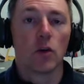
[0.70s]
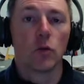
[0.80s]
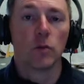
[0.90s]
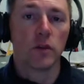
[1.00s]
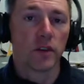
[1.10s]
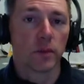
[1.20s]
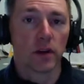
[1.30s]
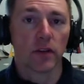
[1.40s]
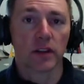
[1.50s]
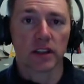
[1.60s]
We're moving
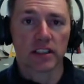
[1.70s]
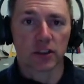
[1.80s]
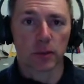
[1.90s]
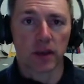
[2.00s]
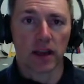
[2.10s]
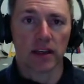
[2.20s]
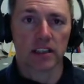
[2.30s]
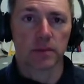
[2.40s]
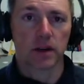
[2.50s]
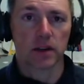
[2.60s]
beyond the classical mechanics
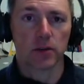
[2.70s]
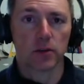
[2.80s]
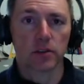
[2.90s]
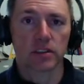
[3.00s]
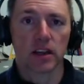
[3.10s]
part of the course